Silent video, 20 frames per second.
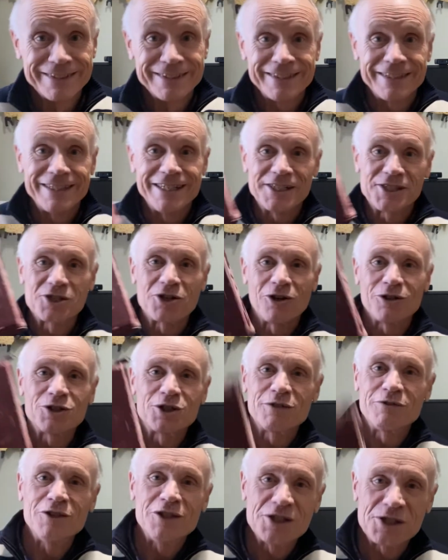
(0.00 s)
it's
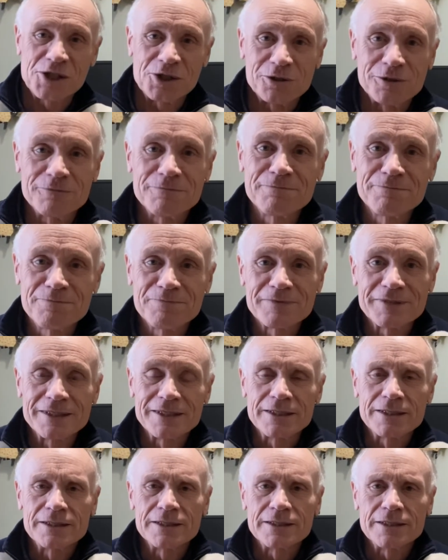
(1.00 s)
controversial,
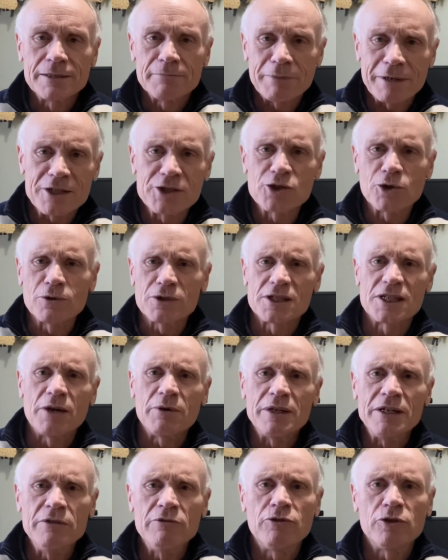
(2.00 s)
but it's also
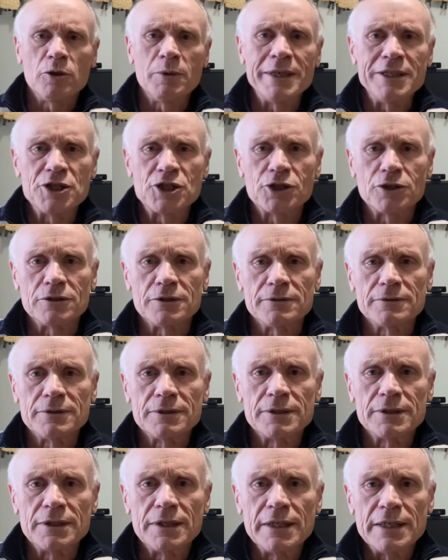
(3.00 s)
influential.
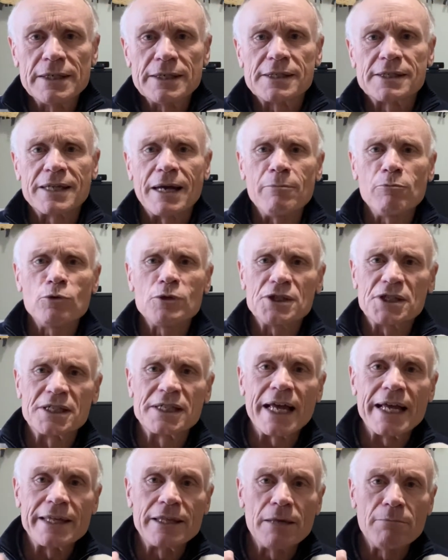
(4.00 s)
Some would
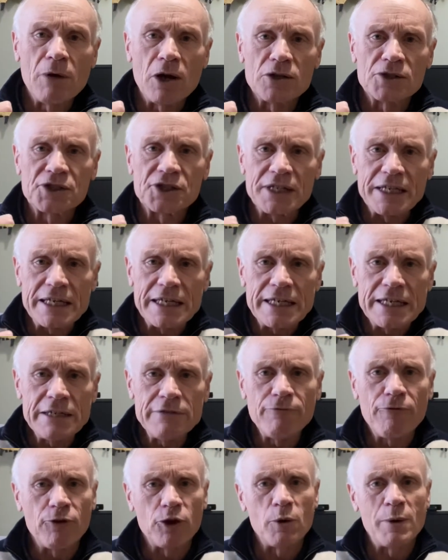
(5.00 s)
say the most
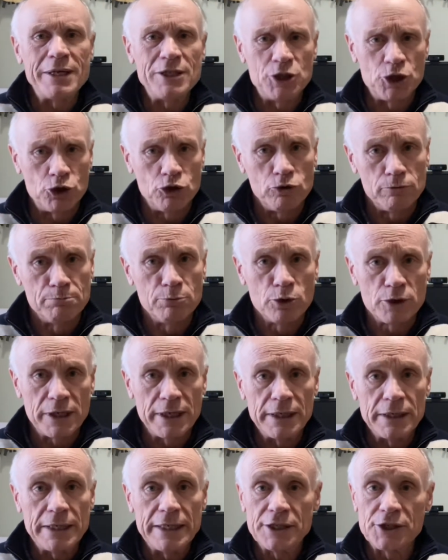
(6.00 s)
influential book
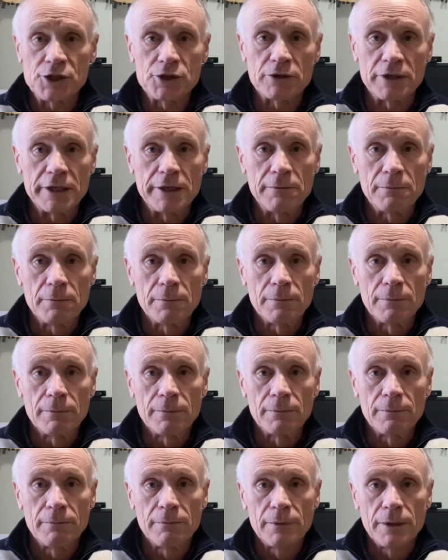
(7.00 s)
in history.
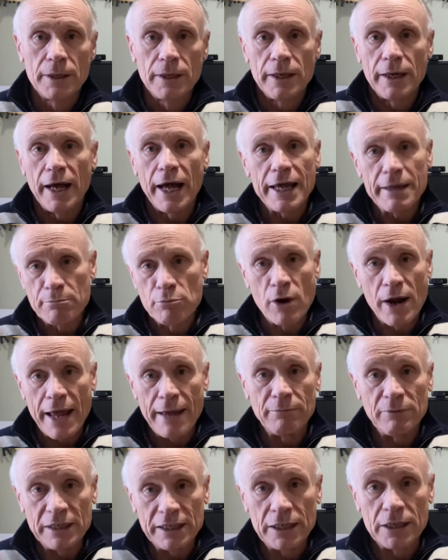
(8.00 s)
Abraham
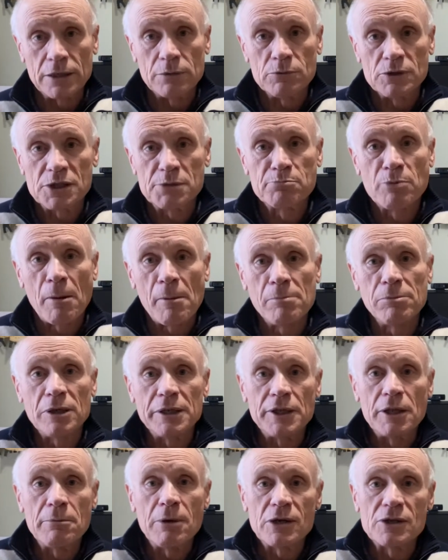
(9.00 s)
Lincoln was probably
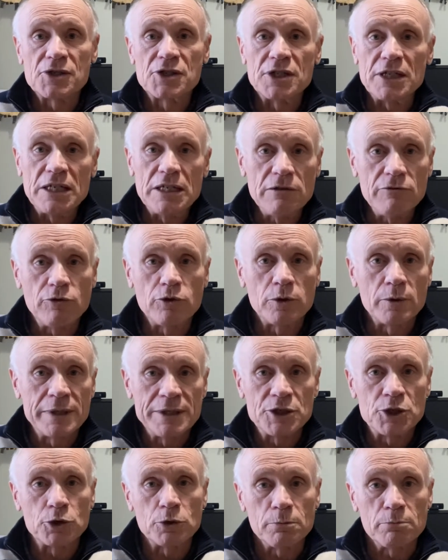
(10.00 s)
the most
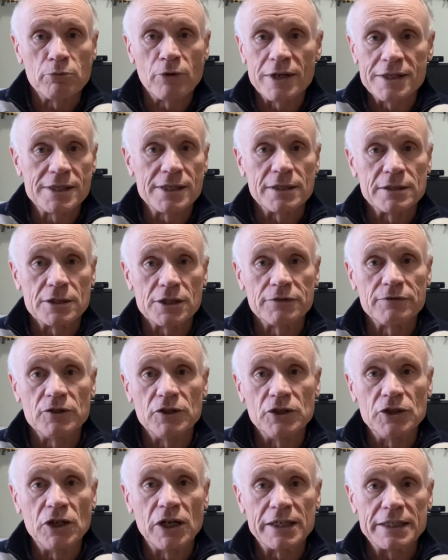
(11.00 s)
influential president of the
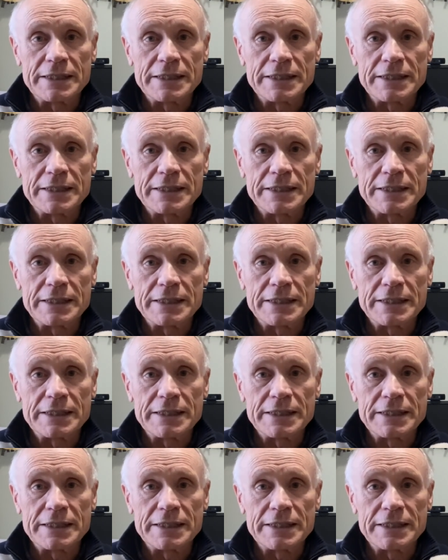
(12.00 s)
United